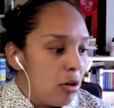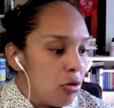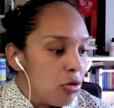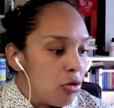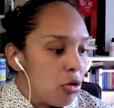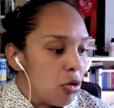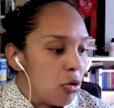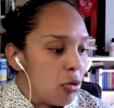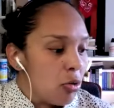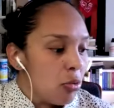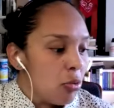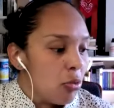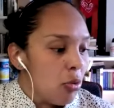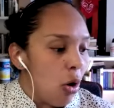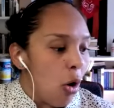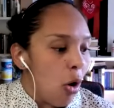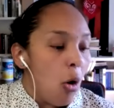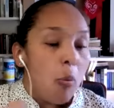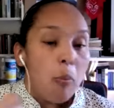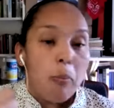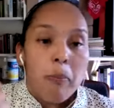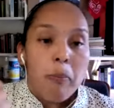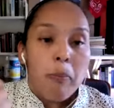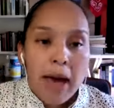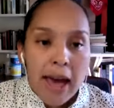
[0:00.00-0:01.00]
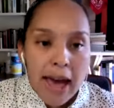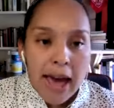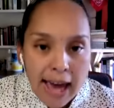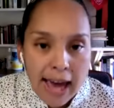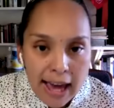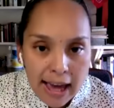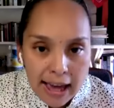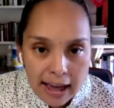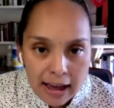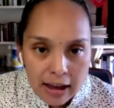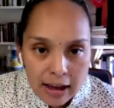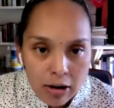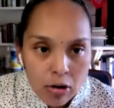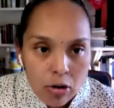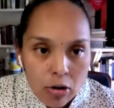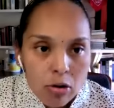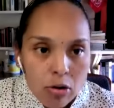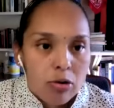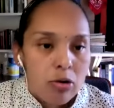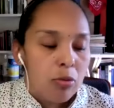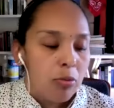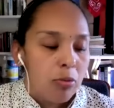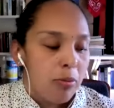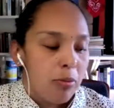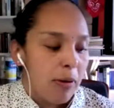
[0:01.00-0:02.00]
to obey
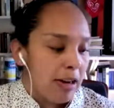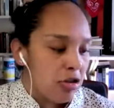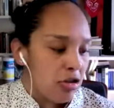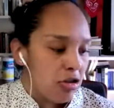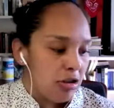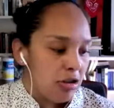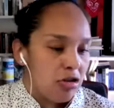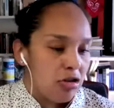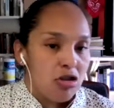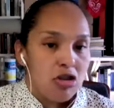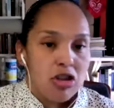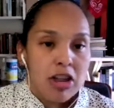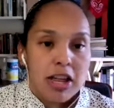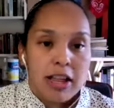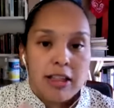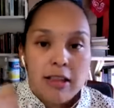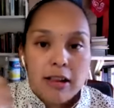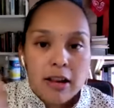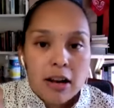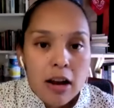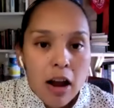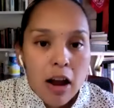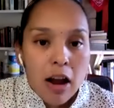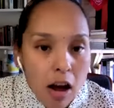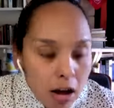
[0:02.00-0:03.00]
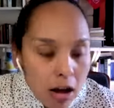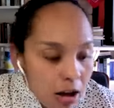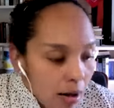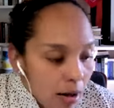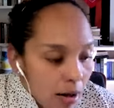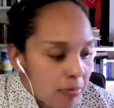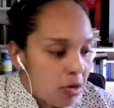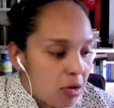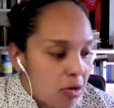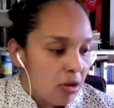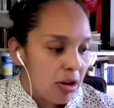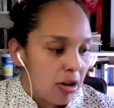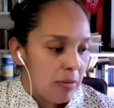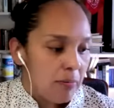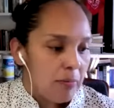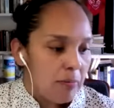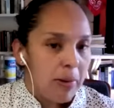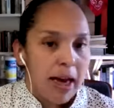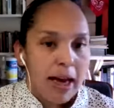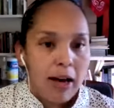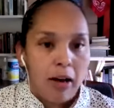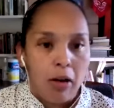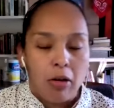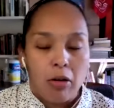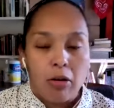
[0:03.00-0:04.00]
her direction. She did not come to
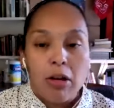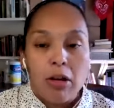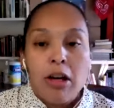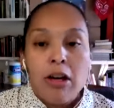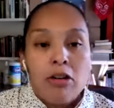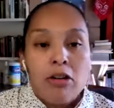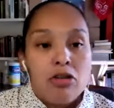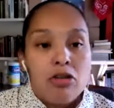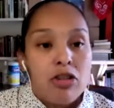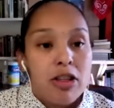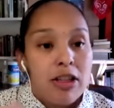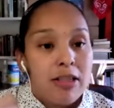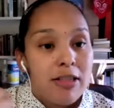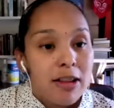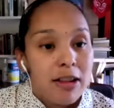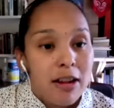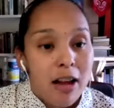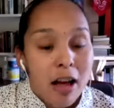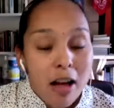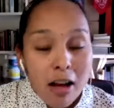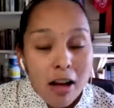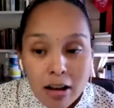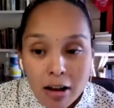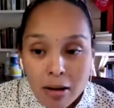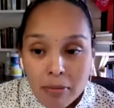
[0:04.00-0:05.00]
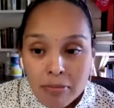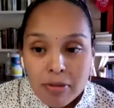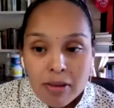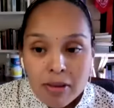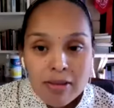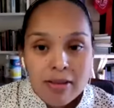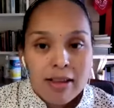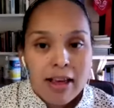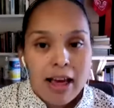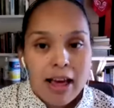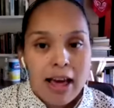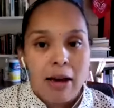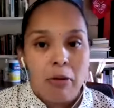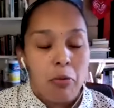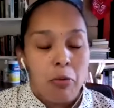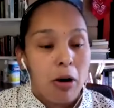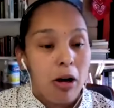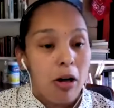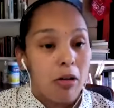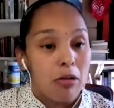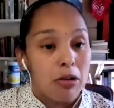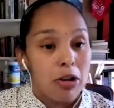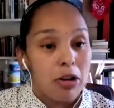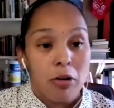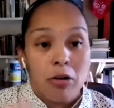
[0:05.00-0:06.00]
compel. She did not come to say,
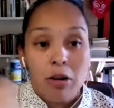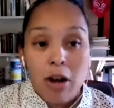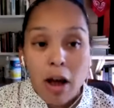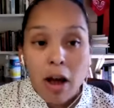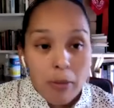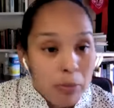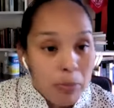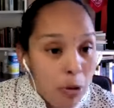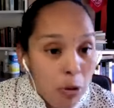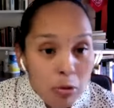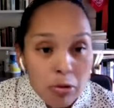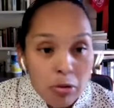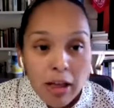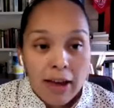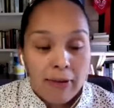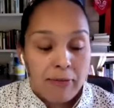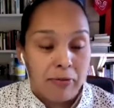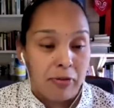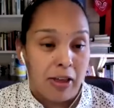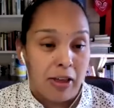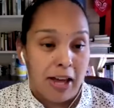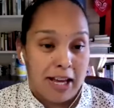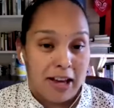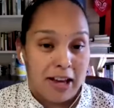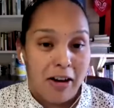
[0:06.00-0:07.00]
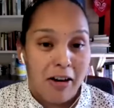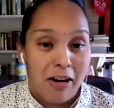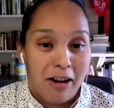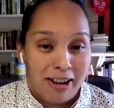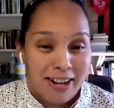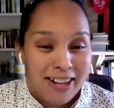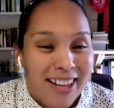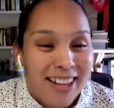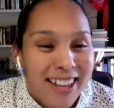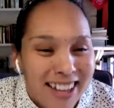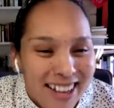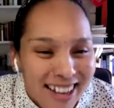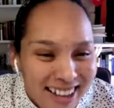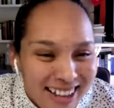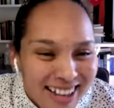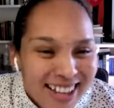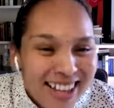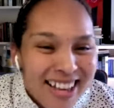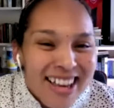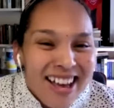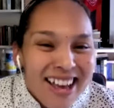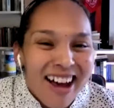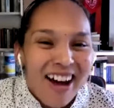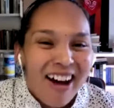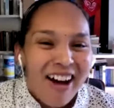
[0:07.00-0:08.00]
well, you're not pro-life like God.
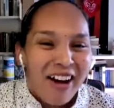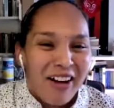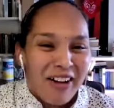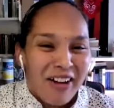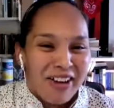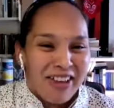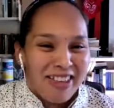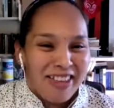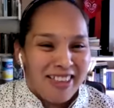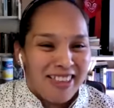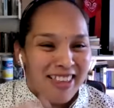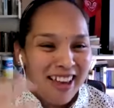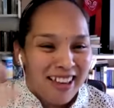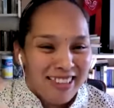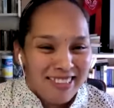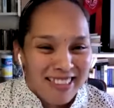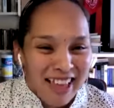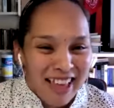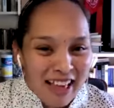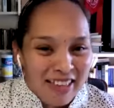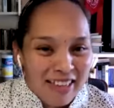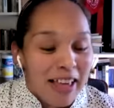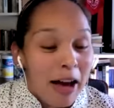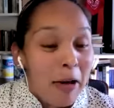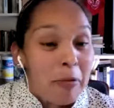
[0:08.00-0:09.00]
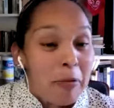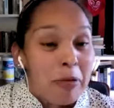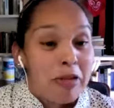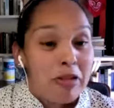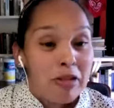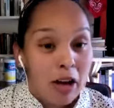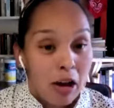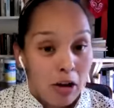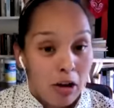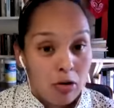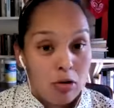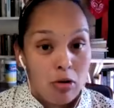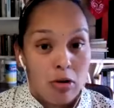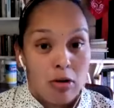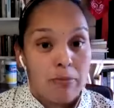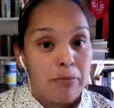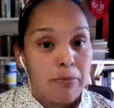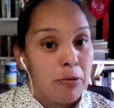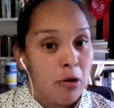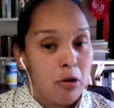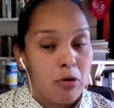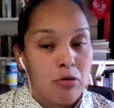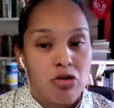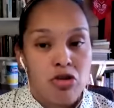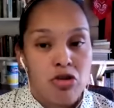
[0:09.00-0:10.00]
That was not her
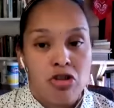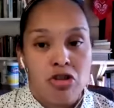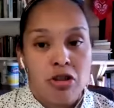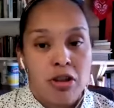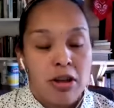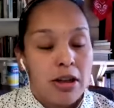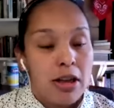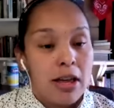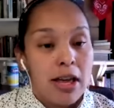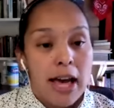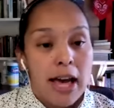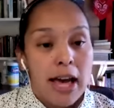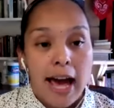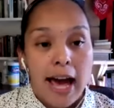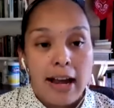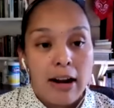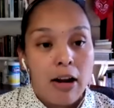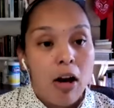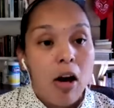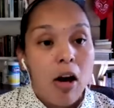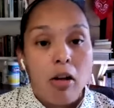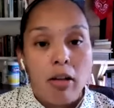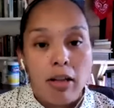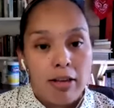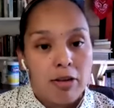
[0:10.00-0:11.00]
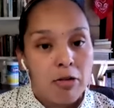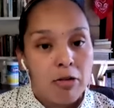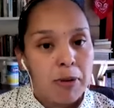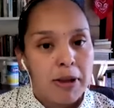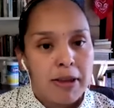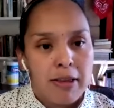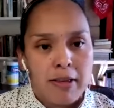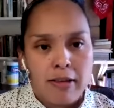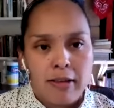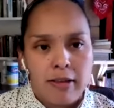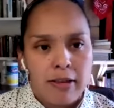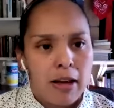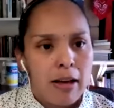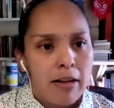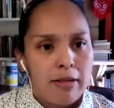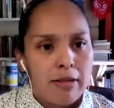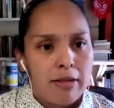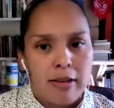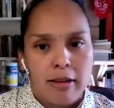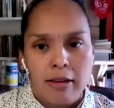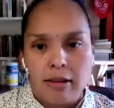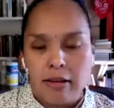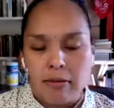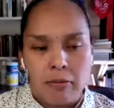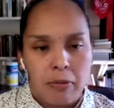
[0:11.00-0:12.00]
approach at all. As we discussed
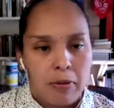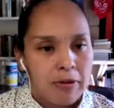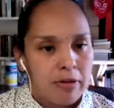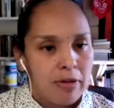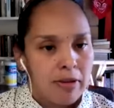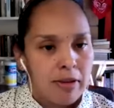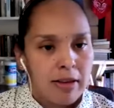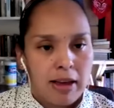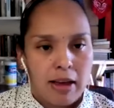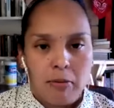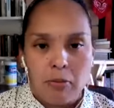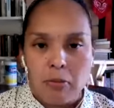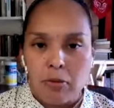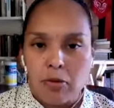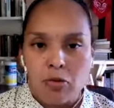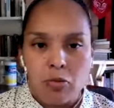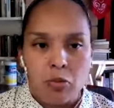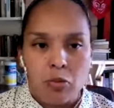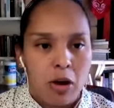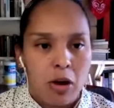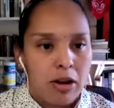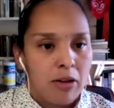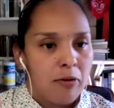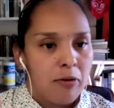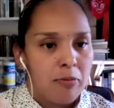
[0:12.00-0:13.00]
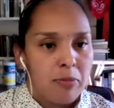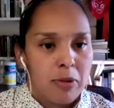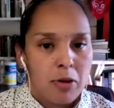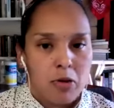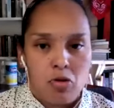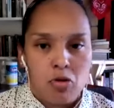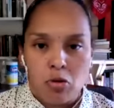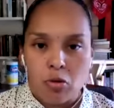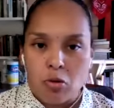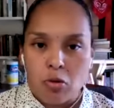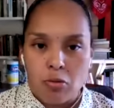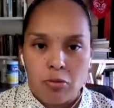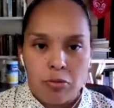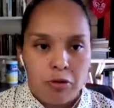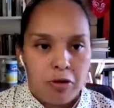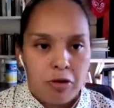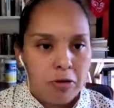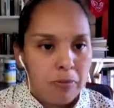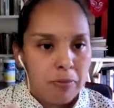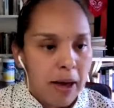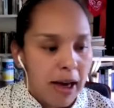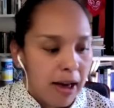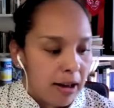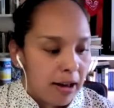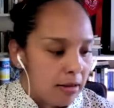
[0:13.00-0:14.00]
it, it was one of mutual
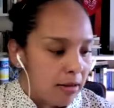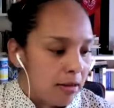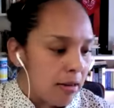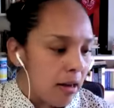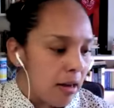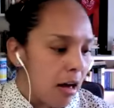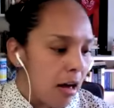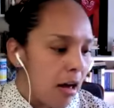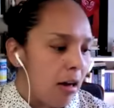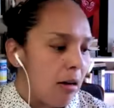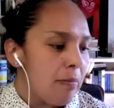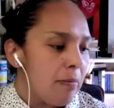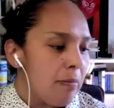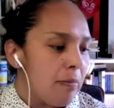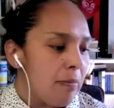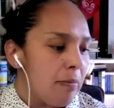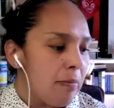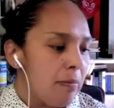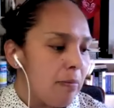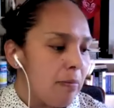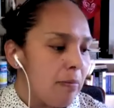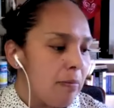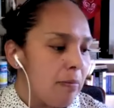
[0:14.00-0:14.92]
respect and